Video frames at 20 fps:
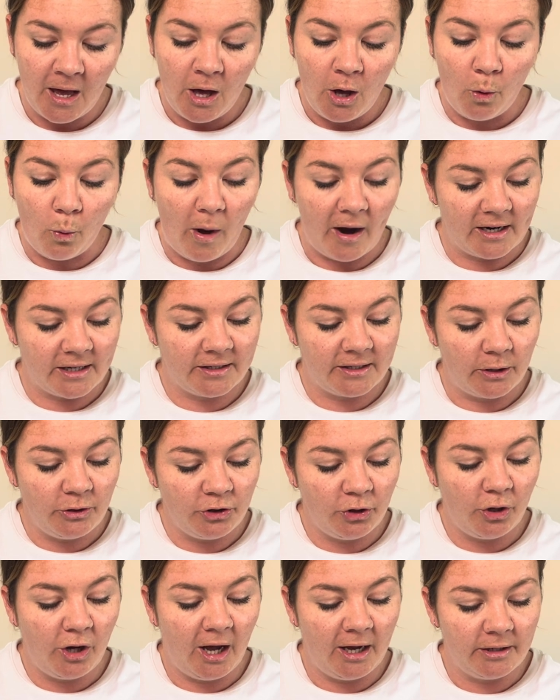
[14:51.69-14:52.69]
Whereas
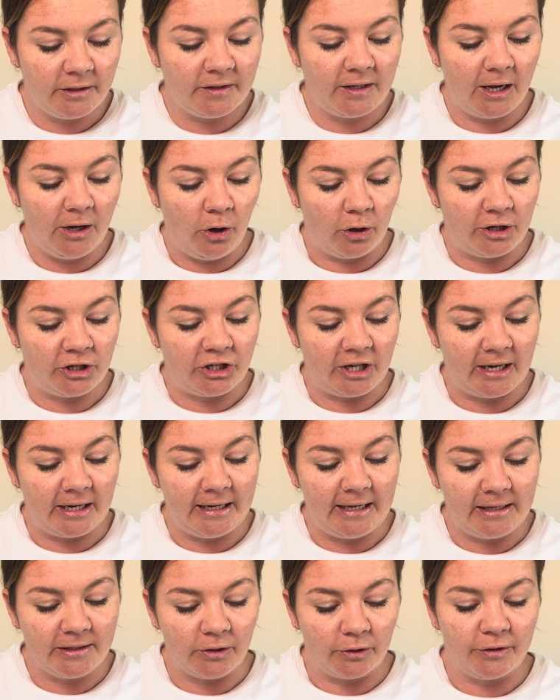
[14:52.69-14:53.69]
social psychology
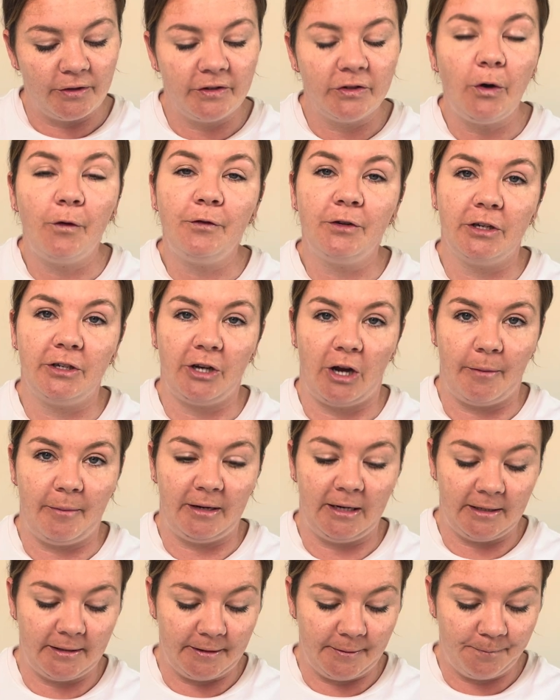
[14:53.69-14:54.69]
leans on soft
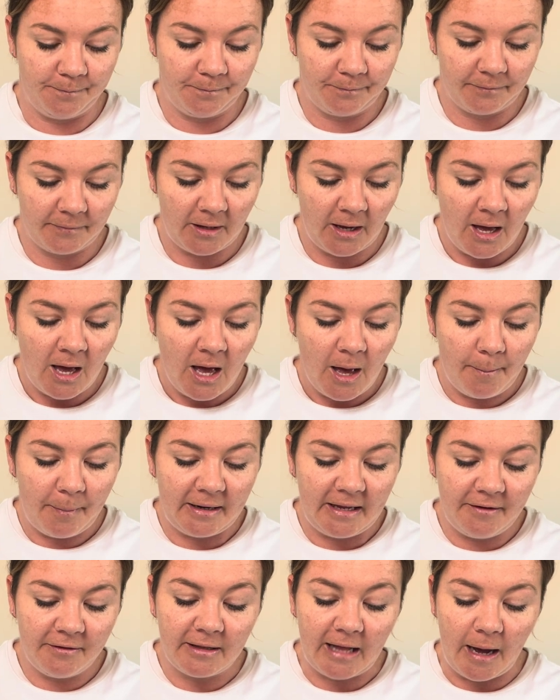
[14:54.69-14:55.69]
determinism,
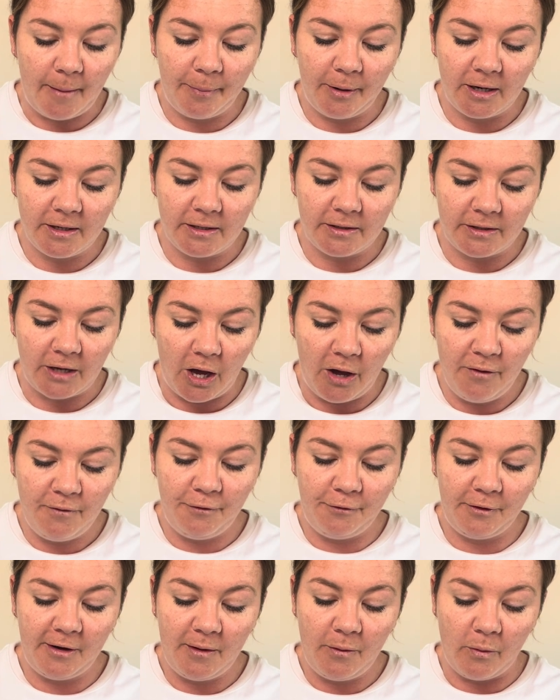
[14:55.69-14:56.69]
believing that a person's own
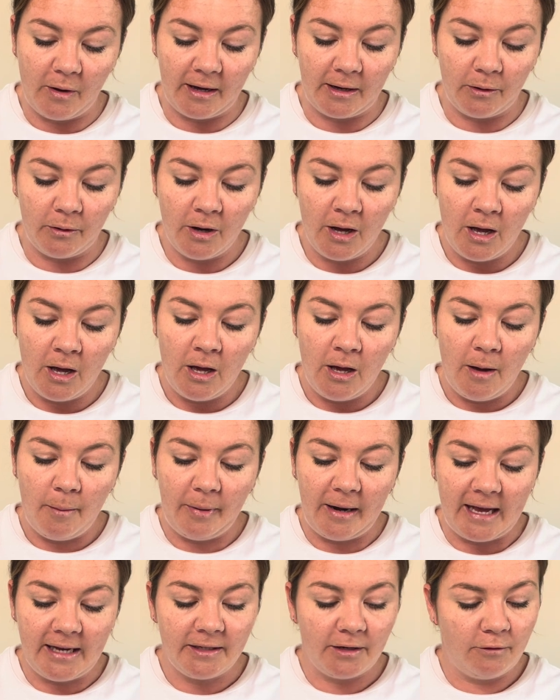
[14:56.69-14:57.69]
free will
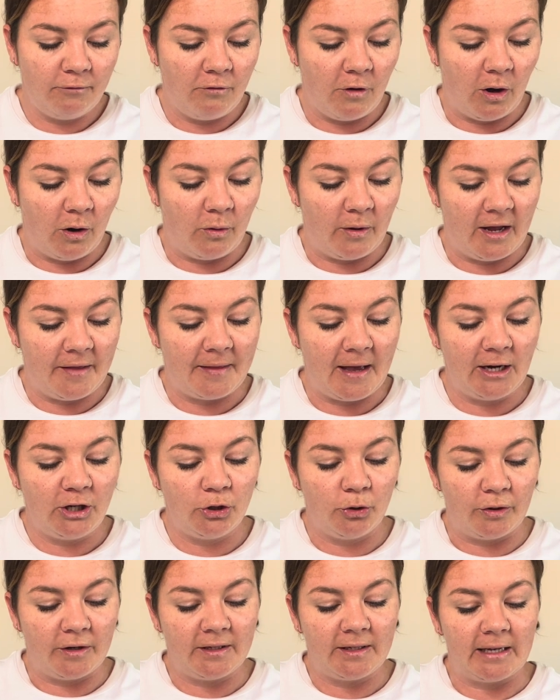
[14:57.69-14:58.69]
plays a role in their
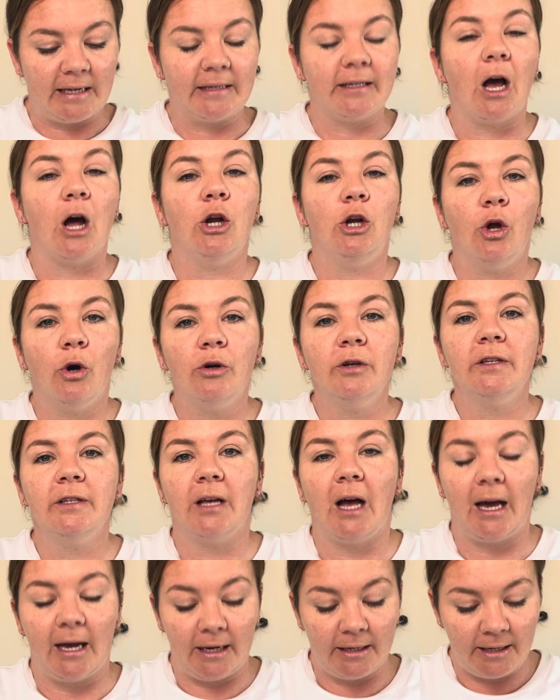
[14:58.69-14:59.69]
choices
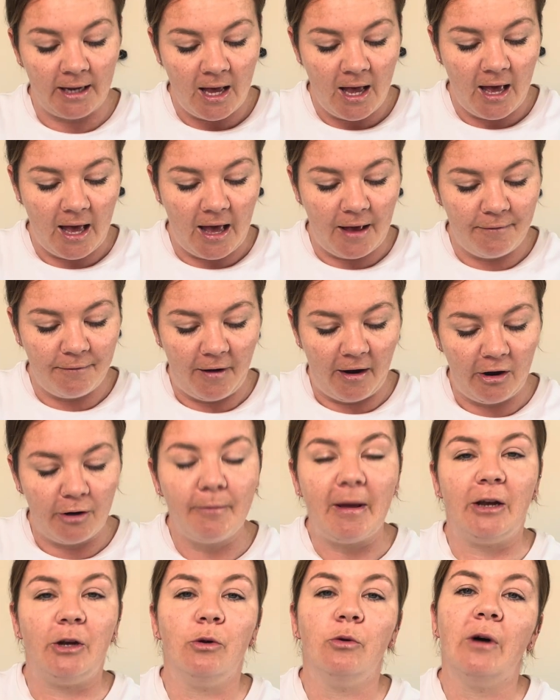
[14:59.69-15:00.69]
alongside
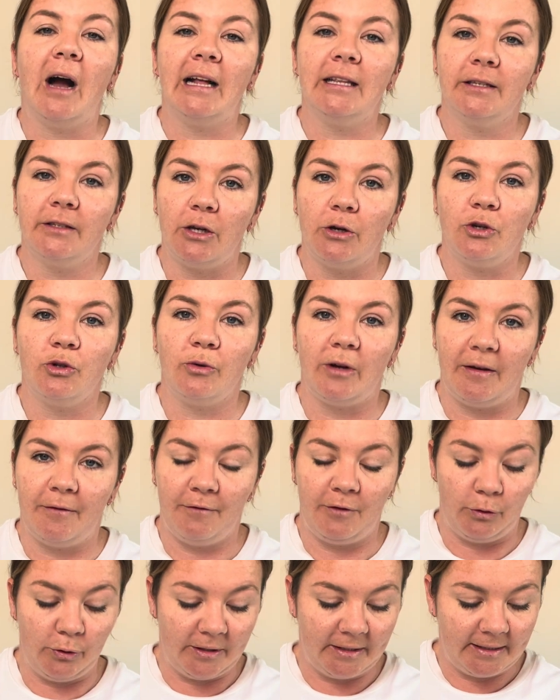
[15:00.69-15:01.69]
environmental and social
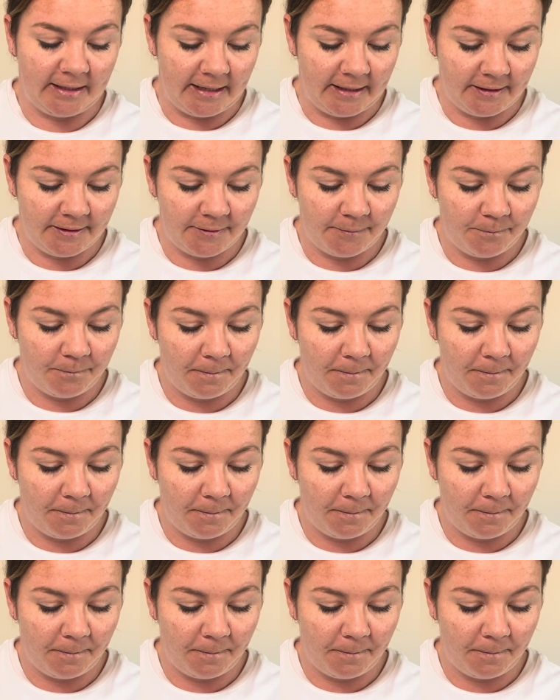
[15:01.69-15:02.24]
influences.